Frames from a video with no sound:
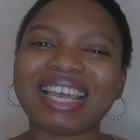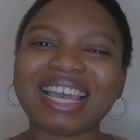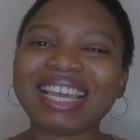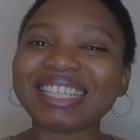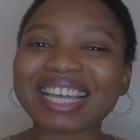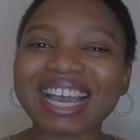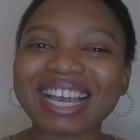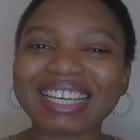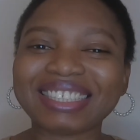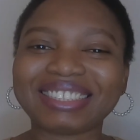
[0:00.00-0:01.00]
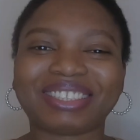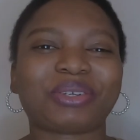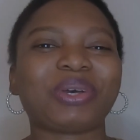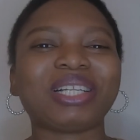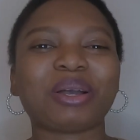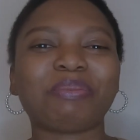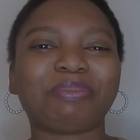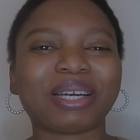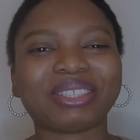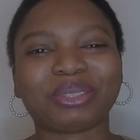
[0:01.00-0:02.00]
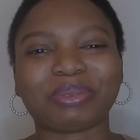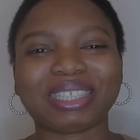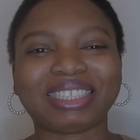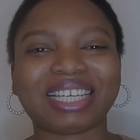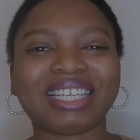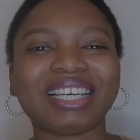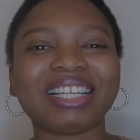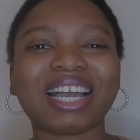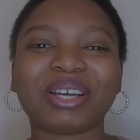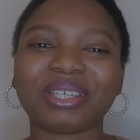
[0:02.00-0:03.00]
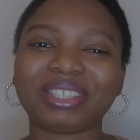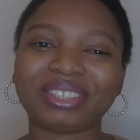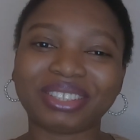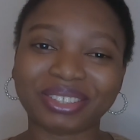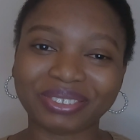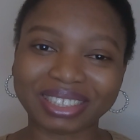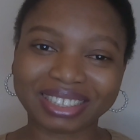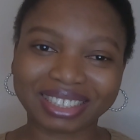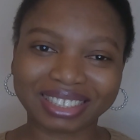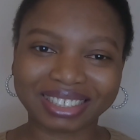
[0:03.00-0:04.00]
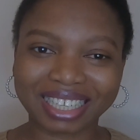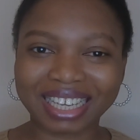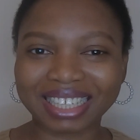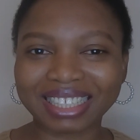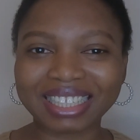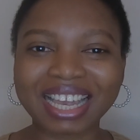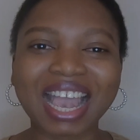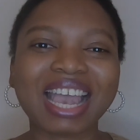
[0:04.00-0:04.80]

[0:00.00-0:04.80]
Hey guys, welcome back to my channel. How are you doing today?